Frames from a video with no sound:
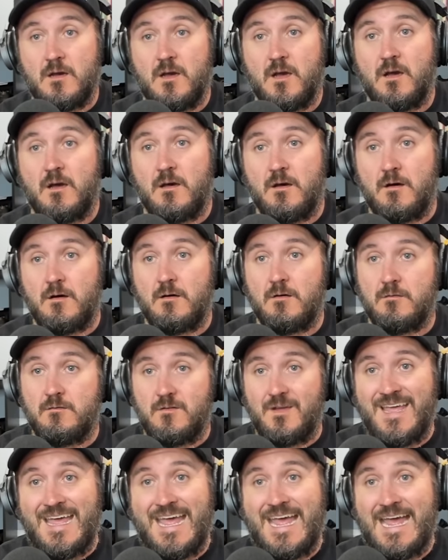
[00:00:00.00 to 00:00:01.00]

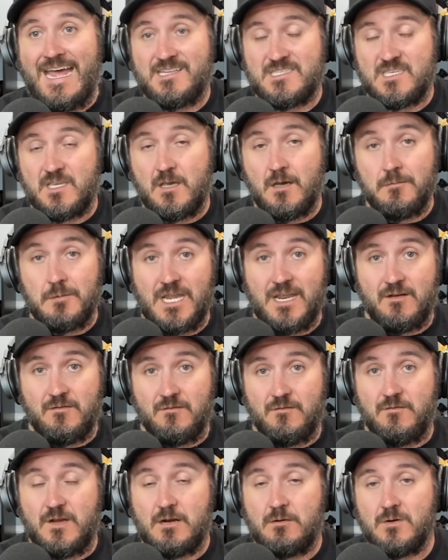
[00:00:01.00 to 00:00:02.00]
of hats coming in
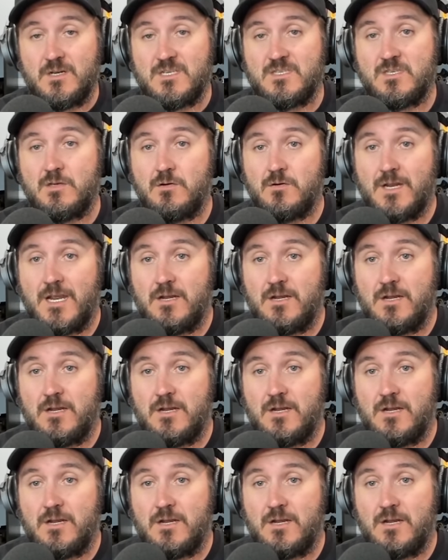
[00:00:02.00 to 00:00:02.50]
very soon.